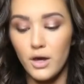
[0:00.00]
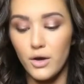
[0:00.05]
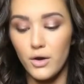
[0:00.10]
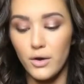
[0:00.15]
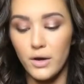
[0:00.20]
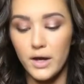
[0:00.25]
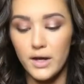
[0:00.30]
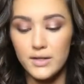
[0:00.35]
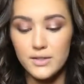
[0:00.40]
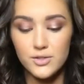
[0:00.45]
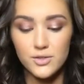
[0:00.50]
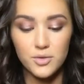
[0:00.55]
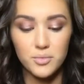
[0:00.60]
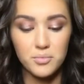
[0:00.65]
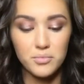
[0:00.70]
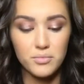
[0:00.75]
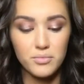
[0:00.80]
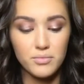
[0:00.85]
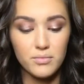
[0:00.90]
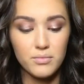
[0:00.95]
Okay,
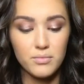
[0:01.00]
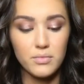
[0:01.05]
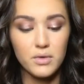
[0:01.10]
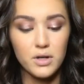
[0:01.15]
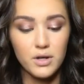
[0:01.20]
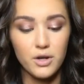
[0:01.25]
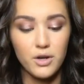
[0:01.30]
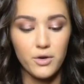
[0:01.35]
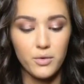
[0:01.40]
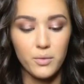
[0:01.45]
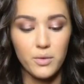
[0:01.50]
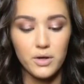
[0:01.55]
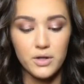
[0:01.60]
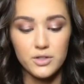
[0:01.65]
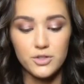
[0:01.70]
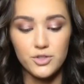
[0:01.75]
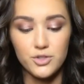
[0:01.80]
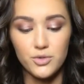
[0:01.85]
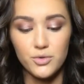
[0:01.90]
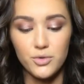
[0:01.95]
so I'm gonna go
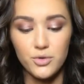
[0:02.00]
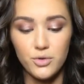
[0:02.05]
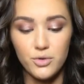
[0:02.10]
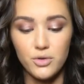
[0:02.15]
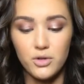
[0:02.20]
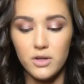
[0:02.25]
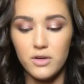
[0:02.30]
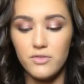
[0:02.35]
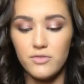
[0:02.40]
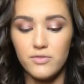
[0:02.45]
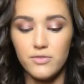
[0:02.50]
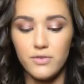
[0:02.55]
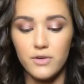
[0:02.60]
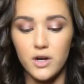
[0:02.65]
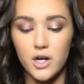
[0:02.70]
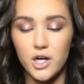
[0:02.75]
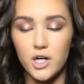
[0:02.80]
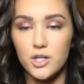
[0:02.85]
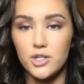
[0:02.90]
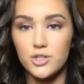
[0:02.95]
into Hoola
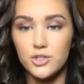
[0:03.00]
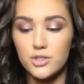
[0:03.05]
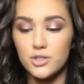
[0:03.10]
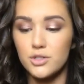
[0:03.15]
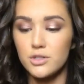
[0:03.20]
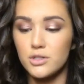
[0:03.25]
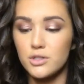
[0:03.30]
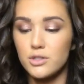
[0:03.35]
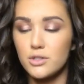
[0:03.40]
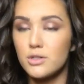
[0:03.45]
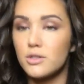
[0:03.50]
first.